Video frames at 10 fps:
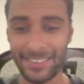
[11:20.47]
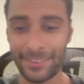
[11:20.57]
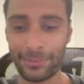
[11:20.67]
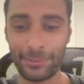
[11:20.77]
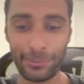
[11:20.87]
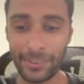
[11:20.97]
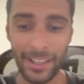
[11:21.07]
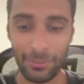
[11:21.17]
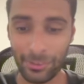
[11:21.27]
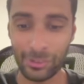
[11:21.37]
when you think
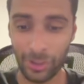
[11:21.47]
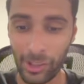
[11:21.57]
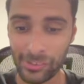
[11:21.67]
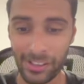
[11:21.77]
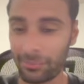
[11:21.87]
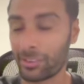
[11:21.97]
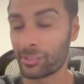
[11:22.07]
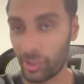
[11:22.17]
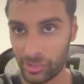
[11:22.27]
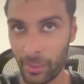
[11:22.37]
of construction, you think of
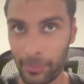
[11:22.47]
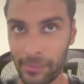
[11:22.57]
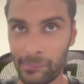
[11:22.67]
construction companies.